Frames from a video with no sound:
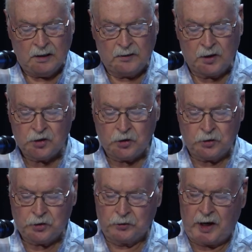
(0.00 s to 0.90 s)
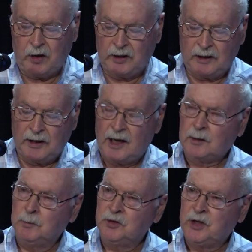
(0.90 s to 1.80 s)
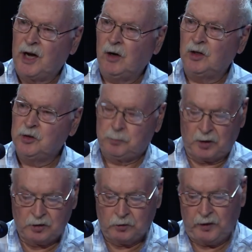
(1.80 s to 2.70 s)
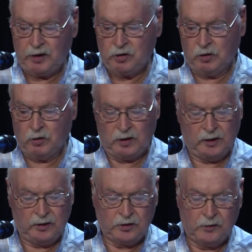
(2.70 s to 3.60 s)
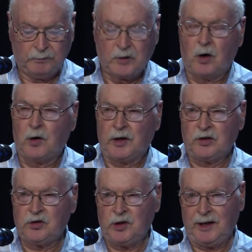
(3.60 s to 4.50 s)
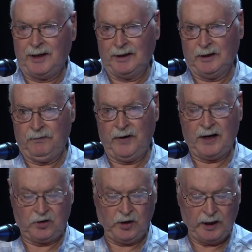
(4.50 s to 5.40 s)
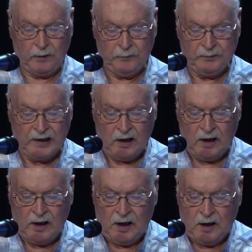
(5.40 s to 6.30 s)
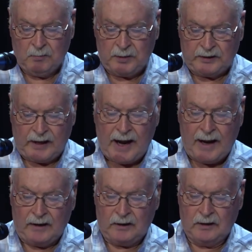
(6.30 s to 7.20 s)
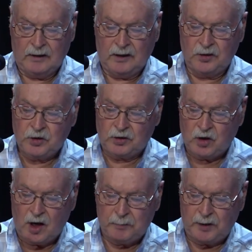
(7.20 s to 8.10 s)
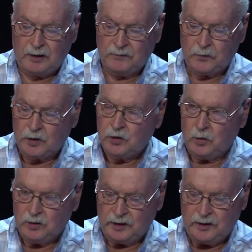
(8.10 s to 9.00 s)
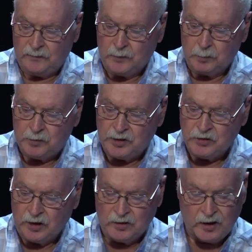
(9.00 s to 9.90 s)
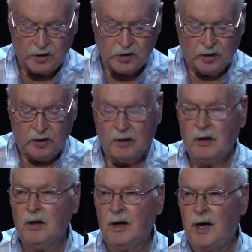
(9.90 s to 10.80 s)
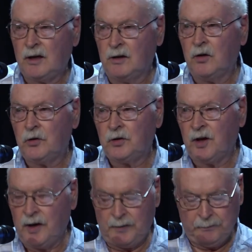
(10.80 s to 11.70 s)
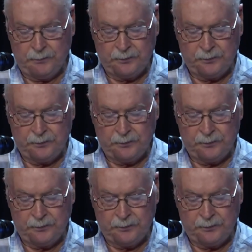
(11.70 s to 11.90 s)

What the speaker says: The issues surrounding Clackamas County's preservation ordinance are exceedingly vexing, but that is a topic for a totally different presentation at another time.